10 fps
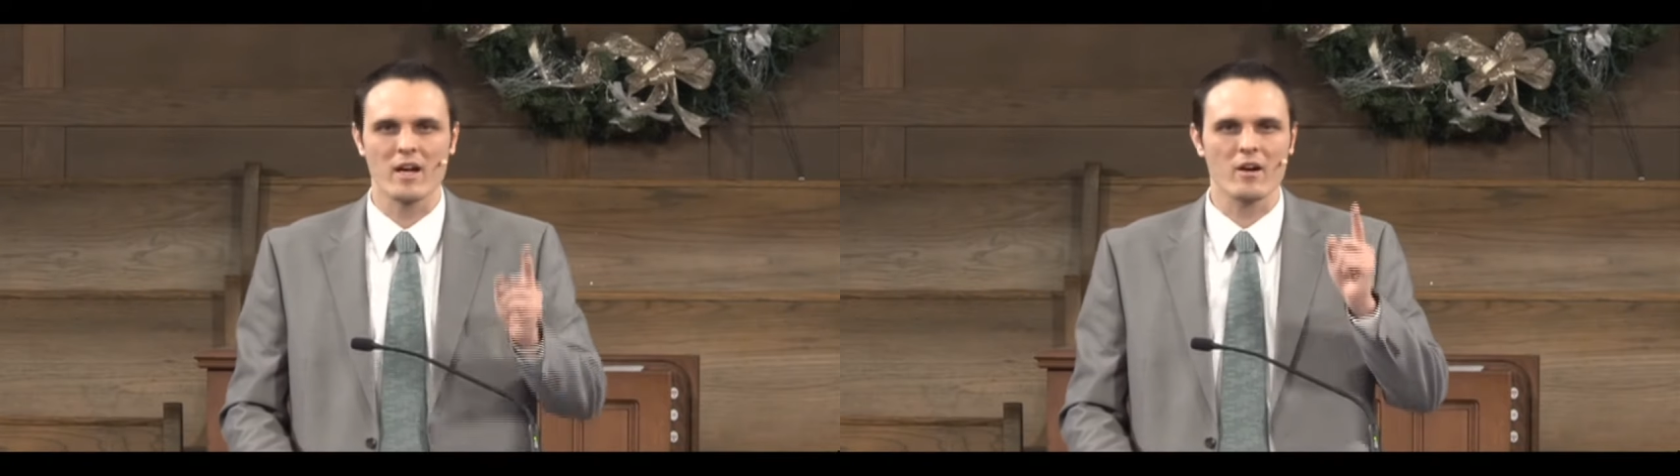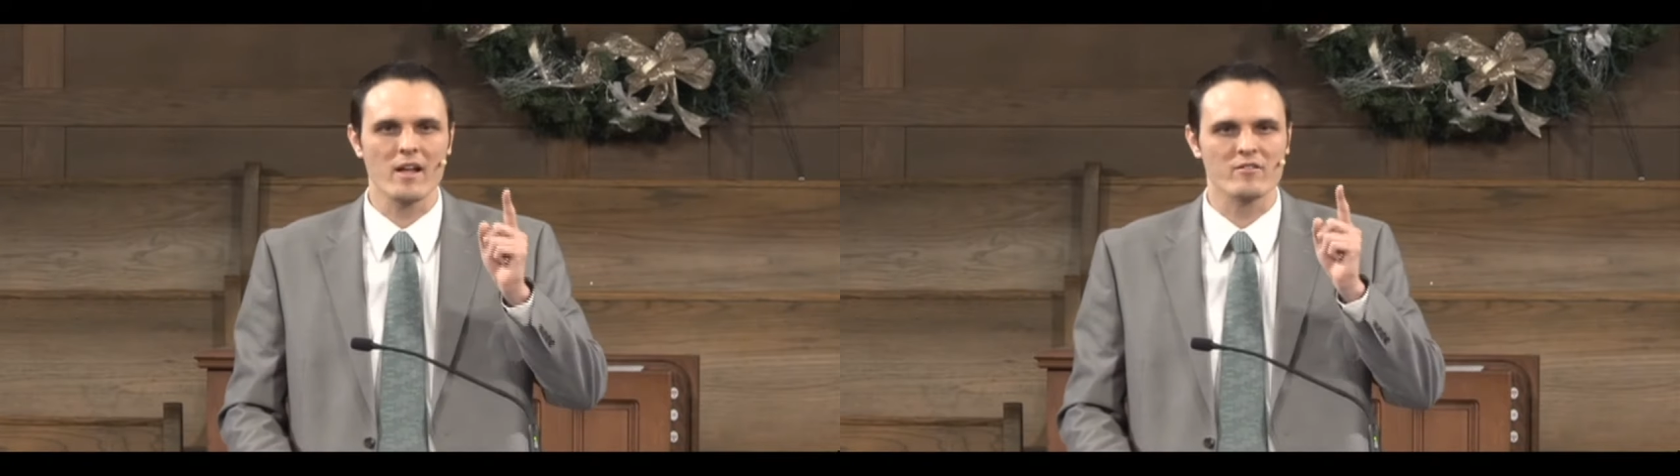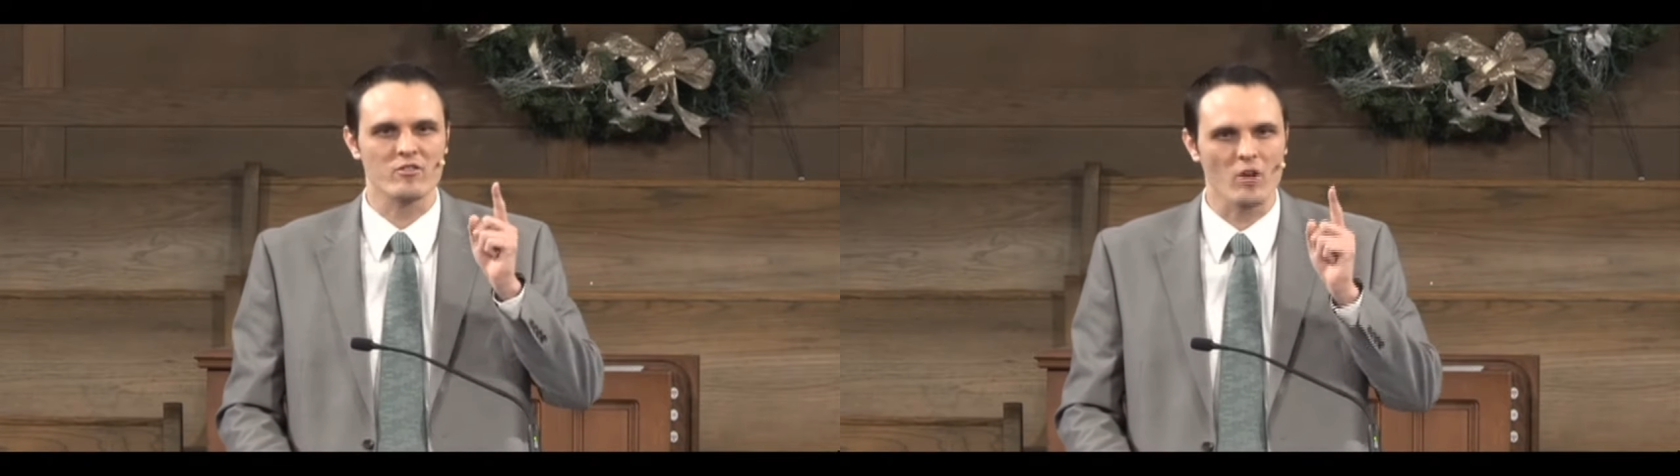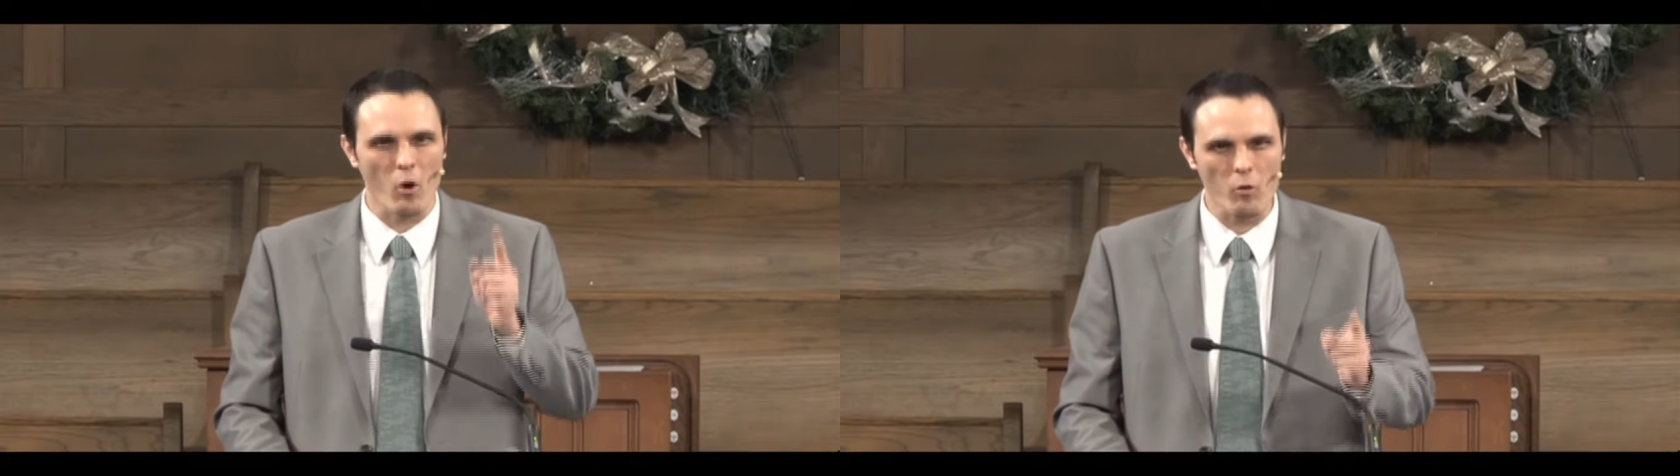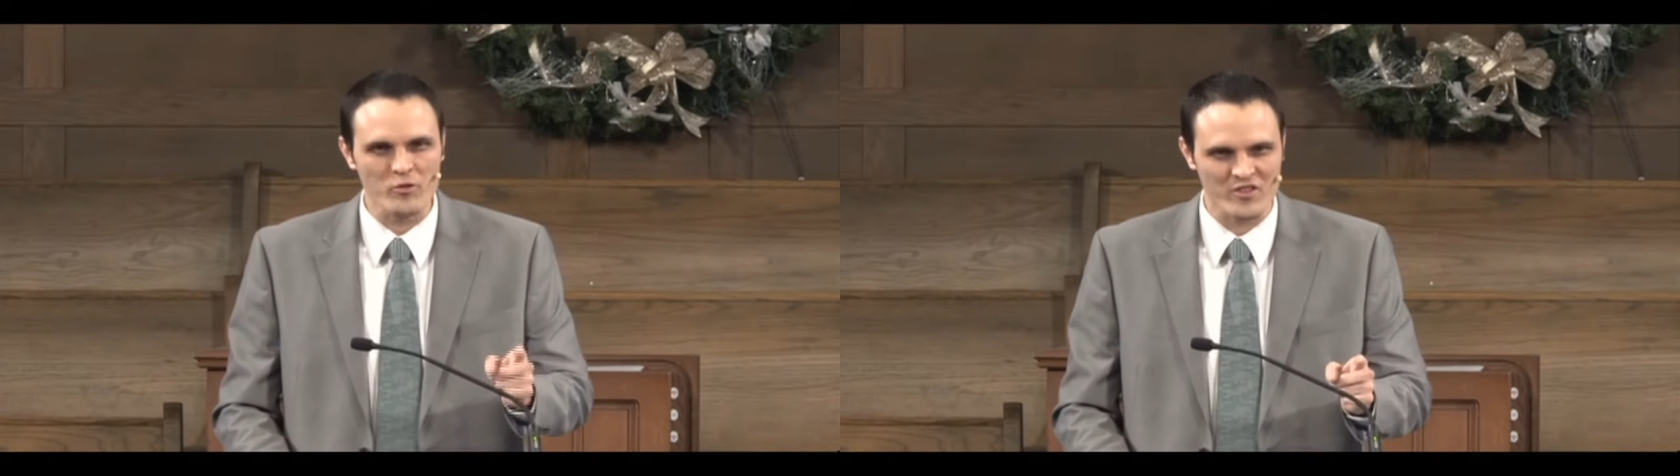There is
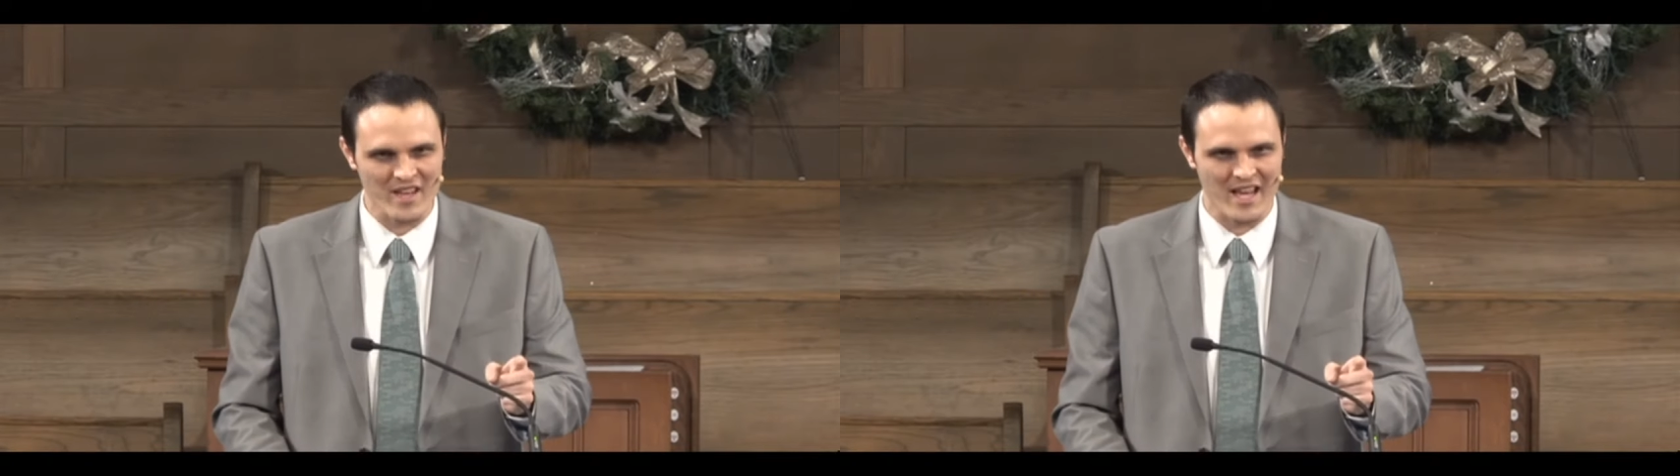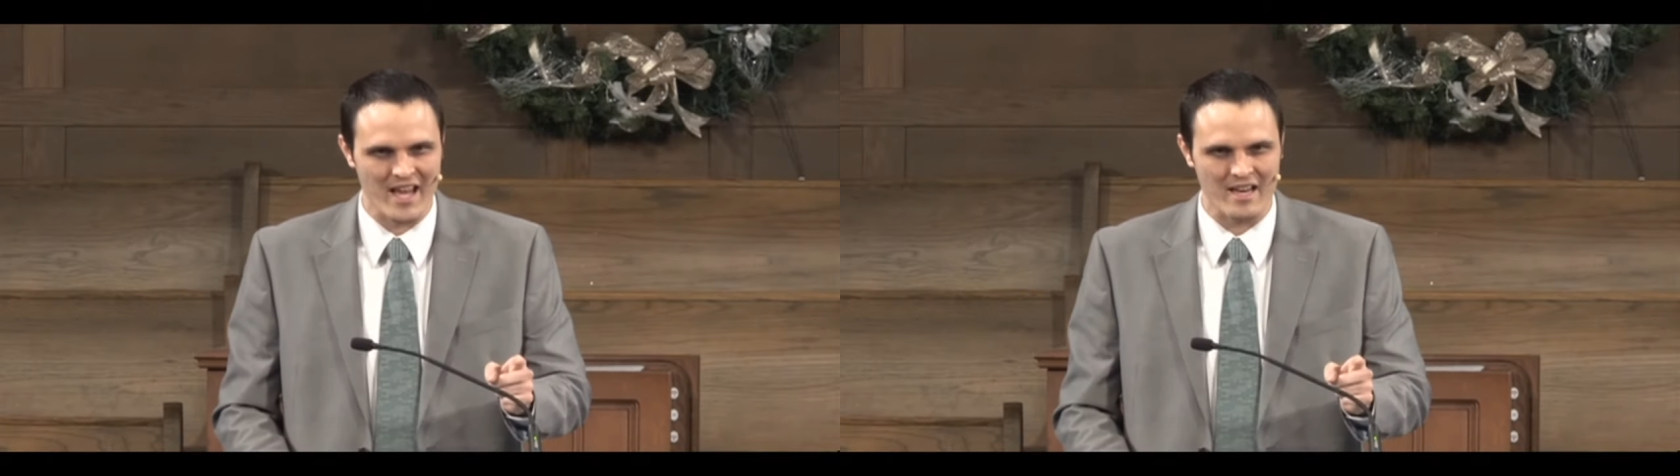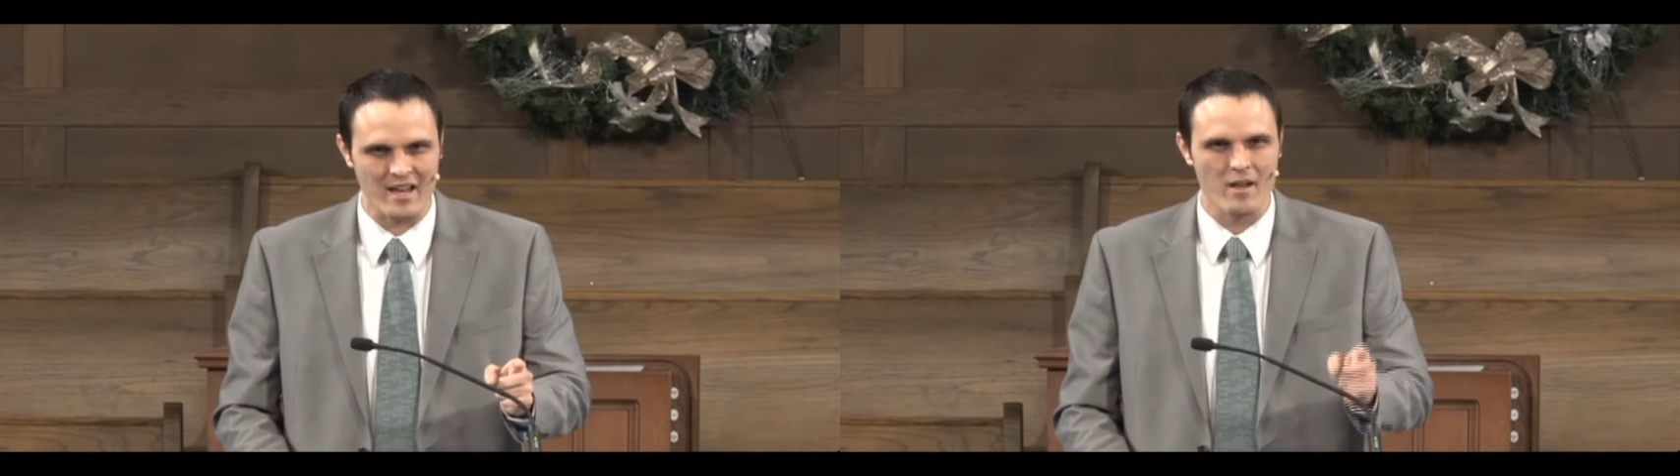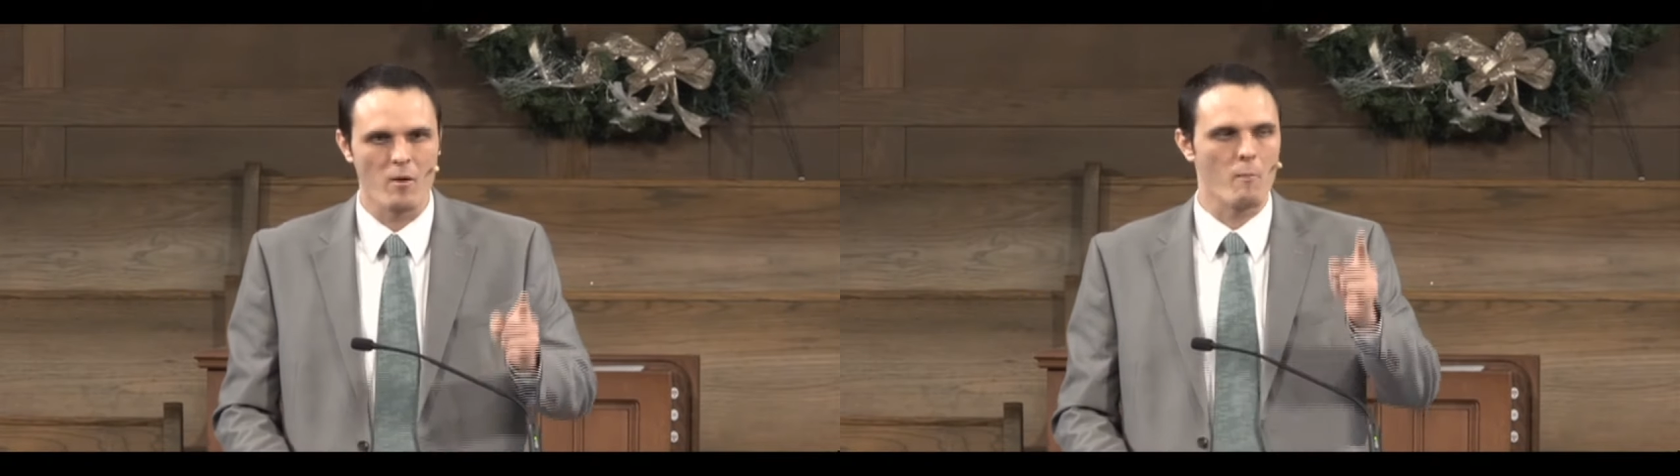no sin,